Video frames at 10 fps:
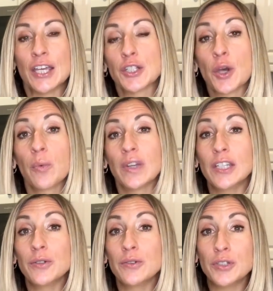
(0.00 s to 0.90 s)
So when
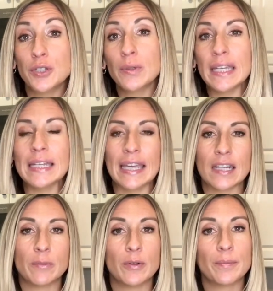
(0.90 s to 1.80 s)
you do eat
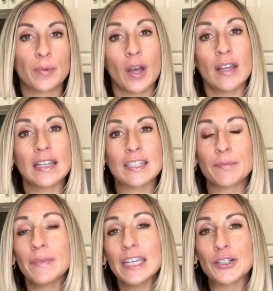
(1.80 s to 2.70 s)
animal products,
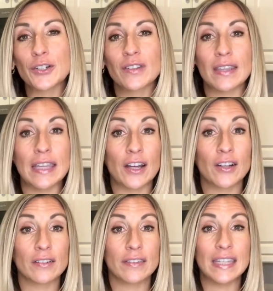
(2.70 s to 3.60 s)
make sure that they
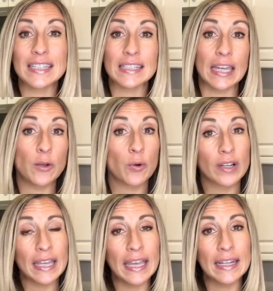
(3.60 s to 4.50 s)
are things like
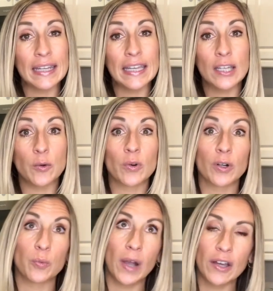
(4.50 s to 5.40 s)
organic
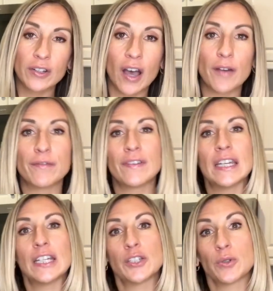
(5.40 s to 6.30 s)
or wild caught
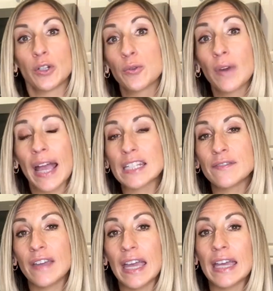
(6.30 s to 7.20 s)
fish or grass
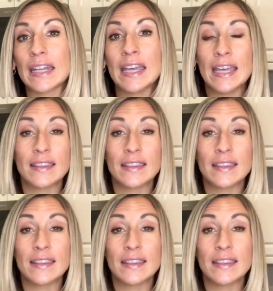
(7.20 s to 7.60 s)
fed,